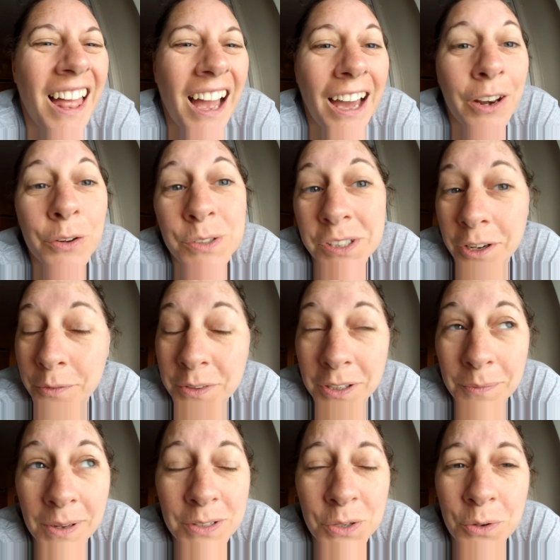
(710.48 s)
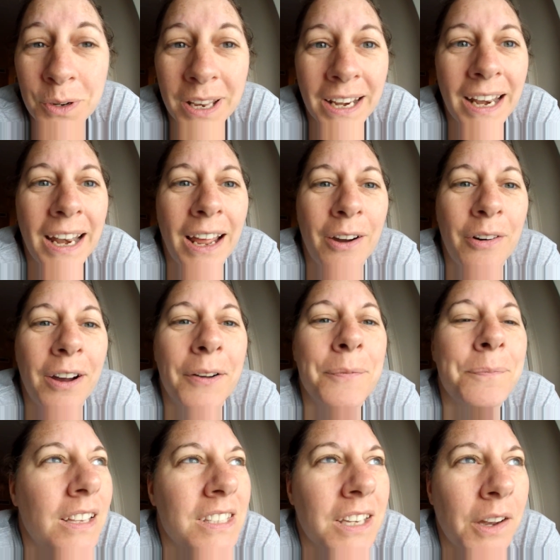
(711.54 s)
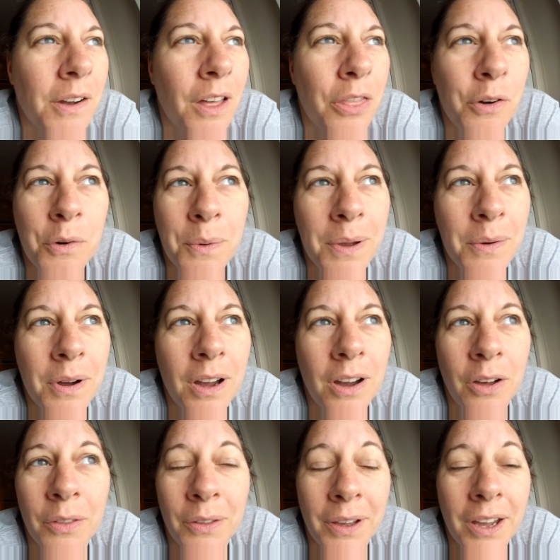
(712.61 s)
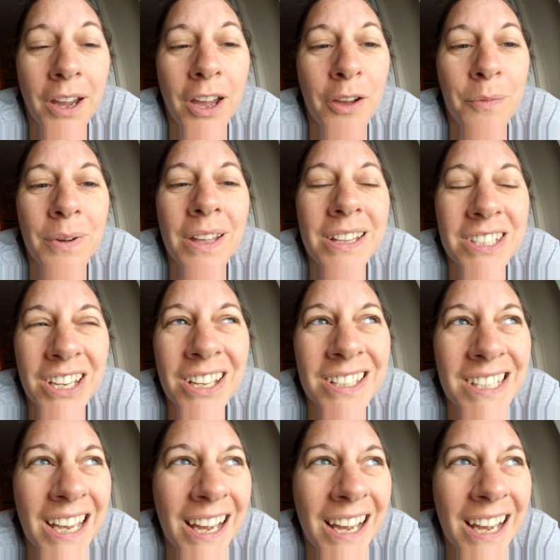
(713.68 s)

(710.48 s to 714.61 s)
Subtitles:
And also I'm doing my talk in an hour, so I thought we were on the go, but it turns